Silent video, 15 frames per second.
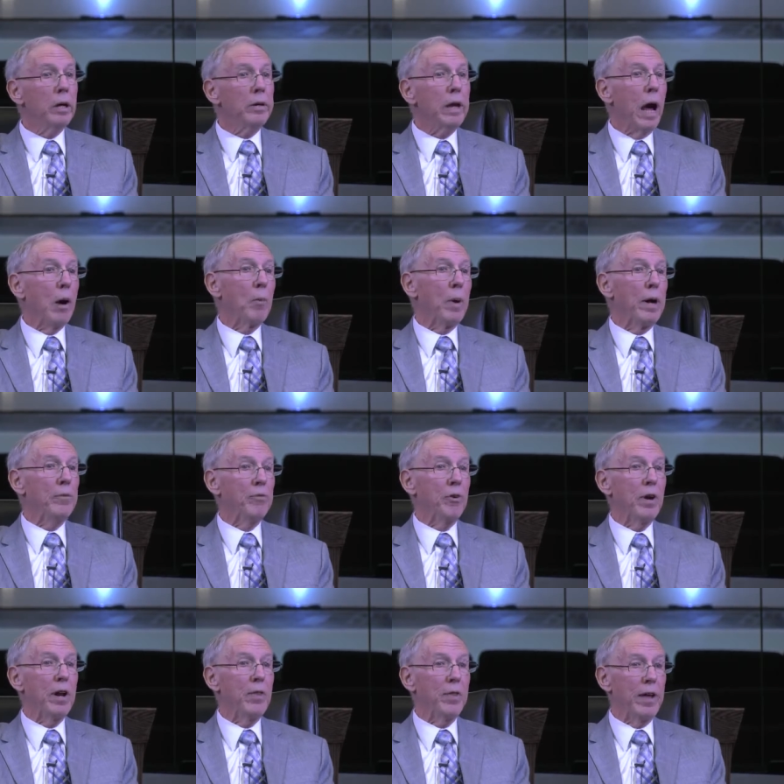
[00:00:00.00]
not wait for
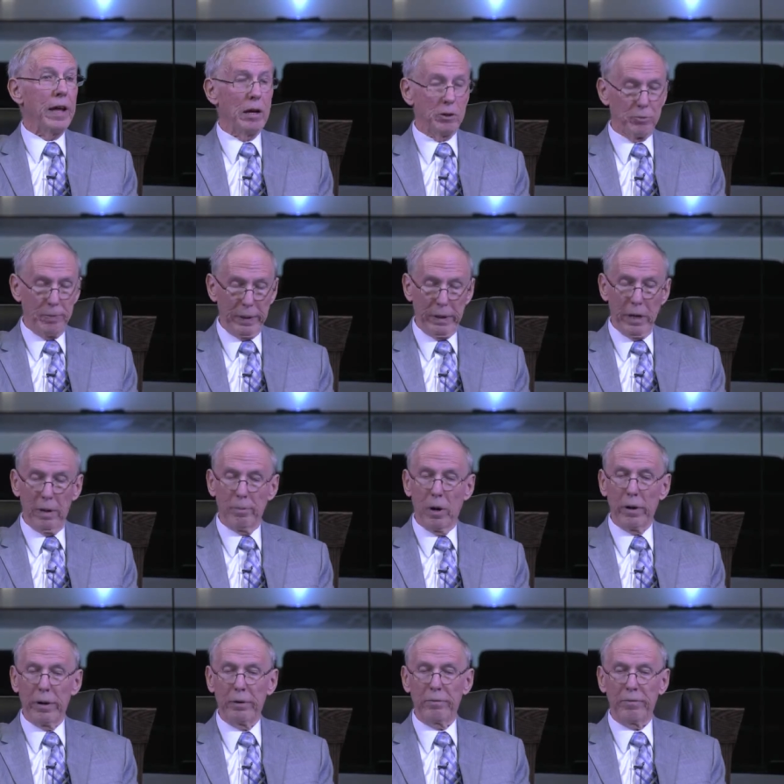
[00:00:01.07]
anything else, but come
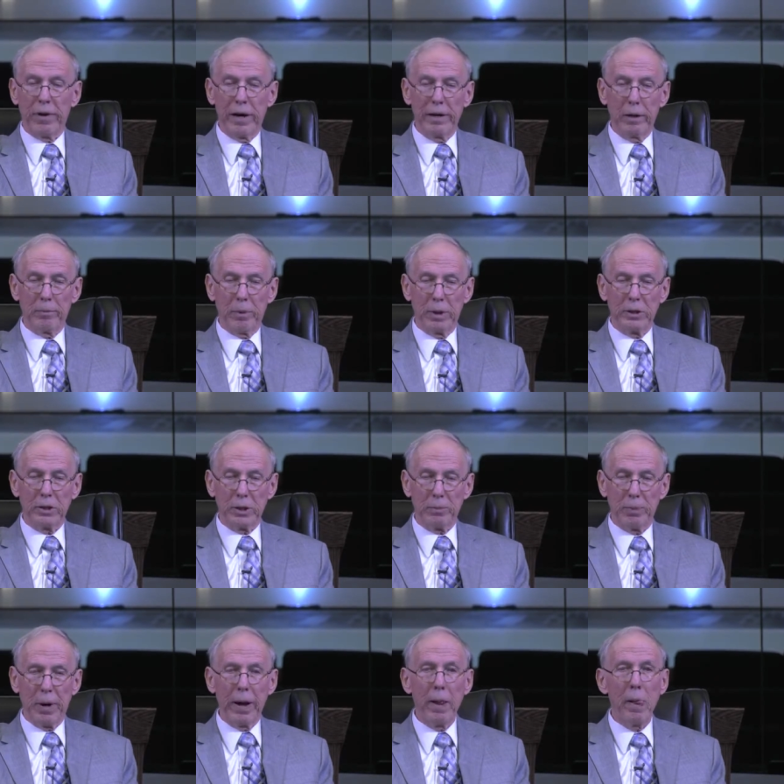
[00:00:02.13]
on and find a place to
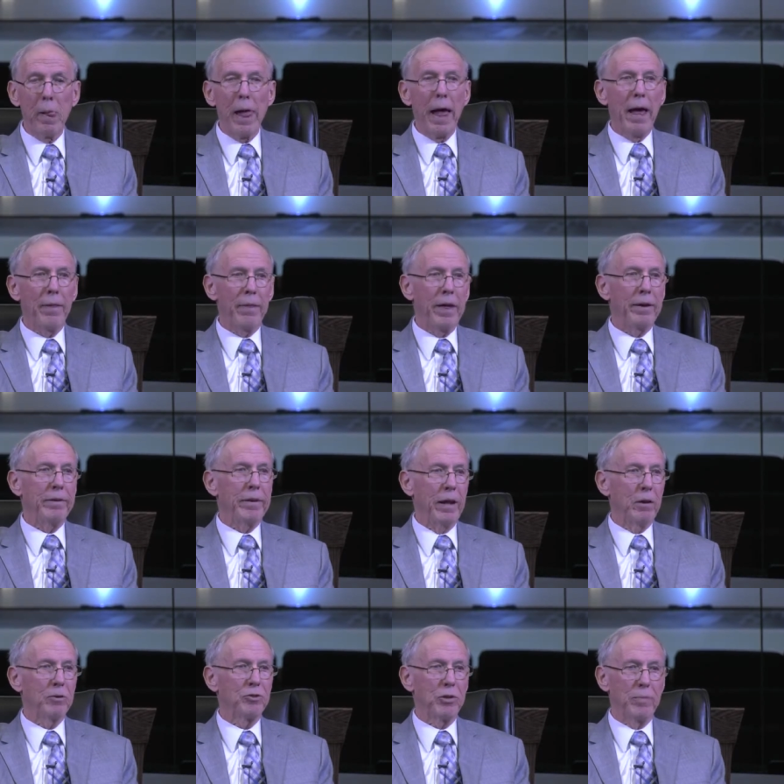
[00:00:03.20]
pray and then
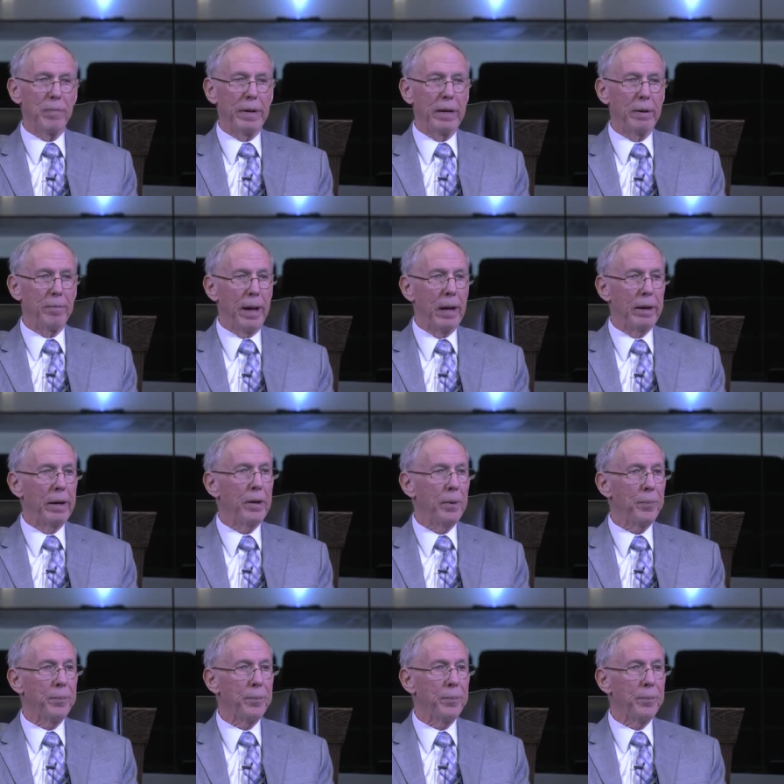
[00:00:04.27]
tell somebody about it.